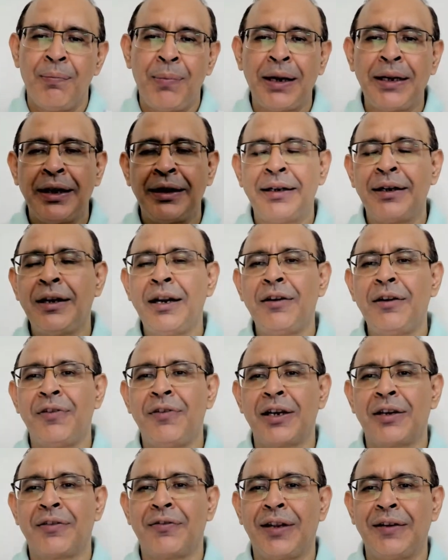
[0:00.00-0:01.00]
But it didn't
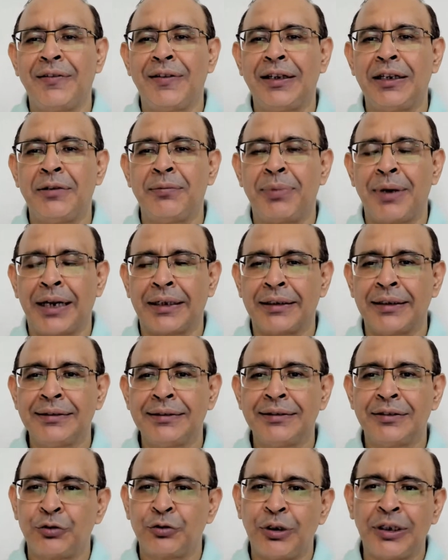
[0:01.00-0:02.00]
work very well in
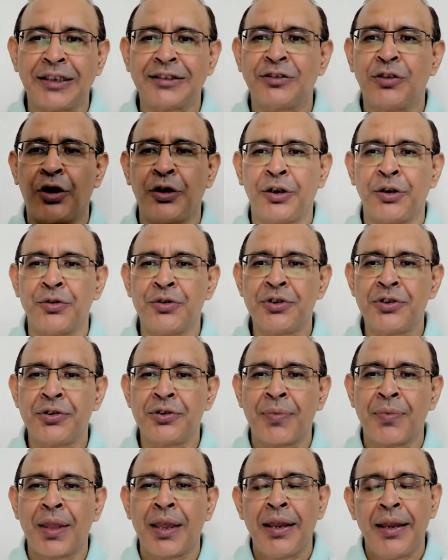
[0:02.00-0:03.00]
practice, so it is not used.
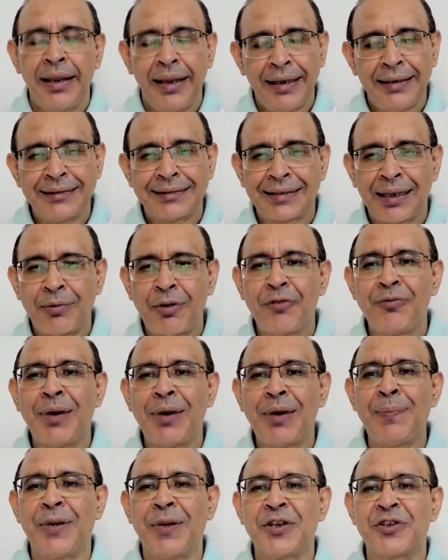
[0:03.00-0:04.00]
In some of
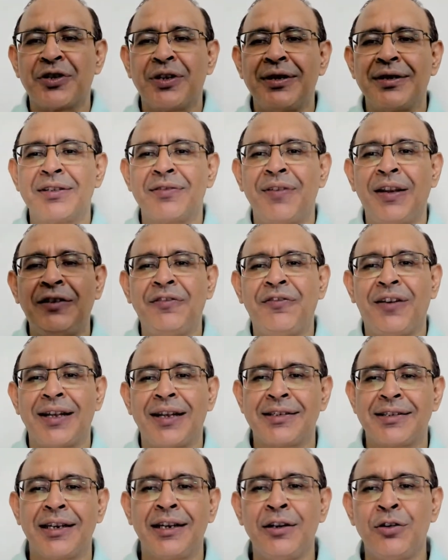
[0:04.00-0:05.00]
my patients, when
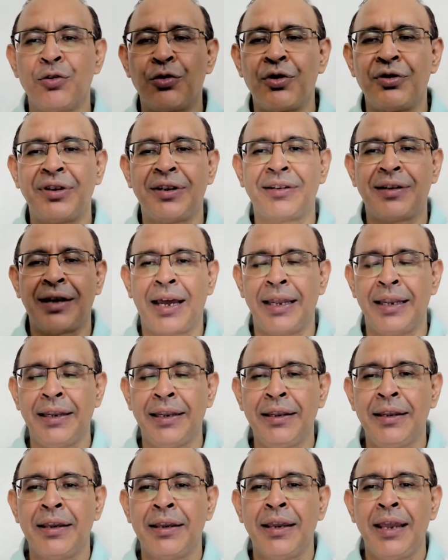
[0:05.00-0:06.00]
fasting glucose is high,
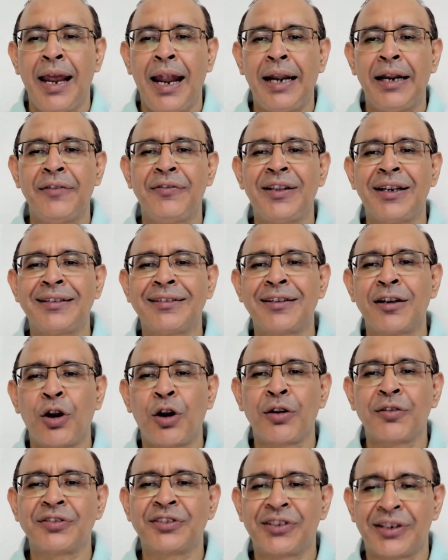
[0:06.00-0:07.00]
and if there is a
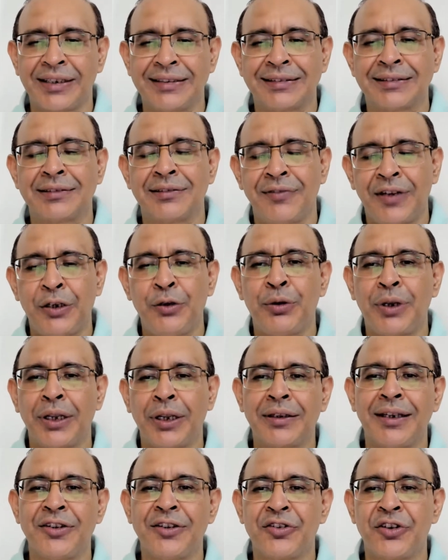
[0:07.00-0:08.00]
lot of stress, when you
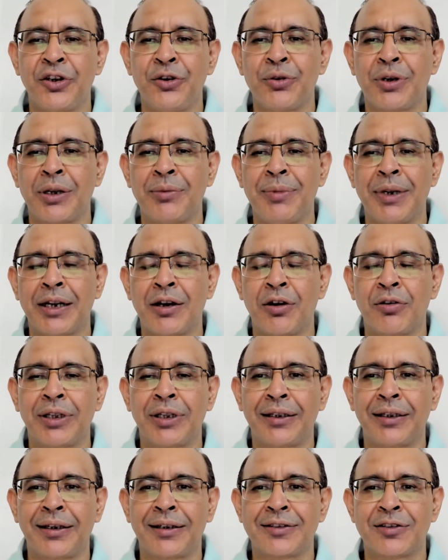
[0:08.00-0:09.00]
take the history, you can make out
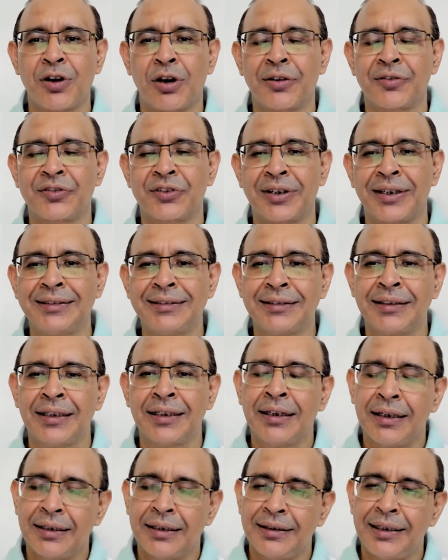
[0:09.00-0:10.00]
that there is a lot of stress.
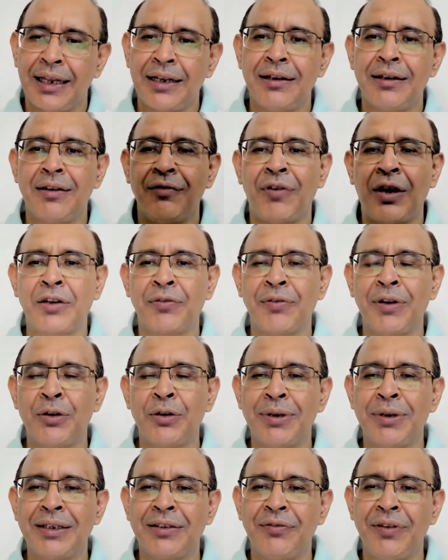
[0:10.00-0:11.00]
Then what we
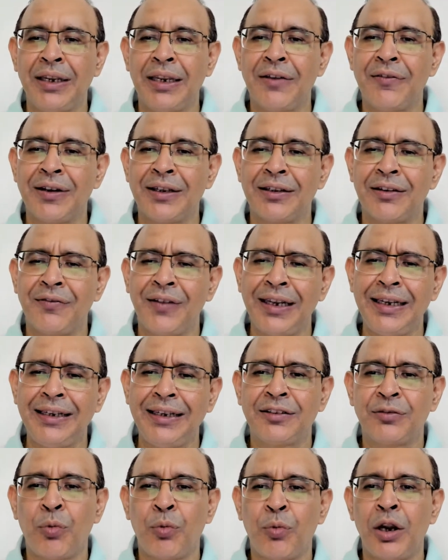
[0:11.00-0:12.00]
do is we give a very
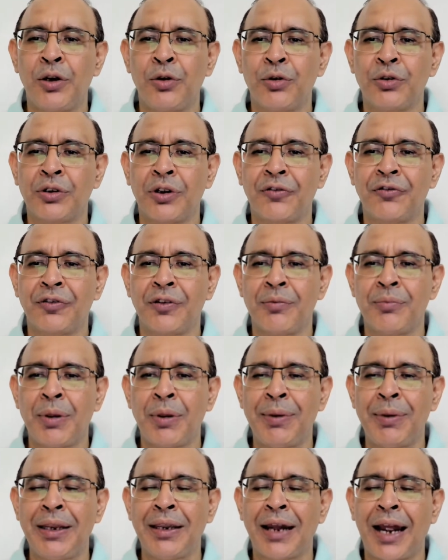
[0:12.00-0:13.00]
small dose of
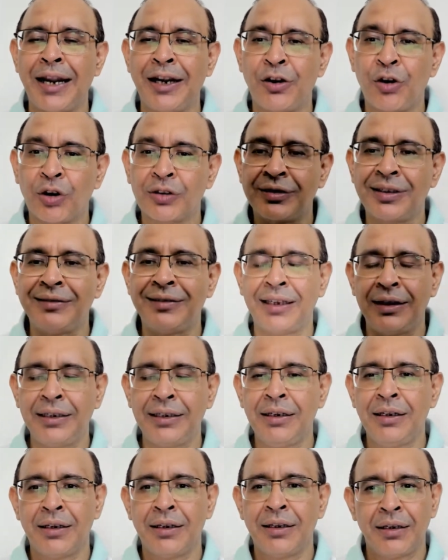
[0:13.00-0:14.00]
maybe
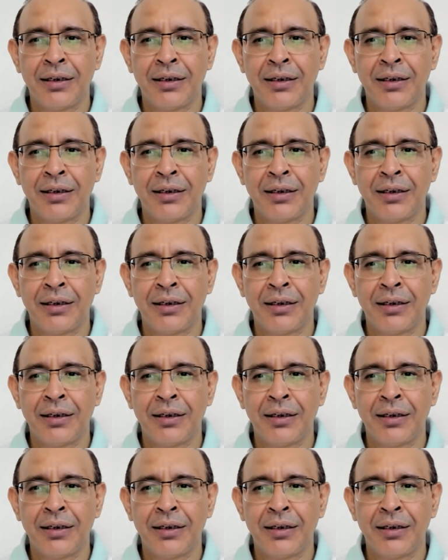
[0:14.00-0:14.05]
hydroxyzine,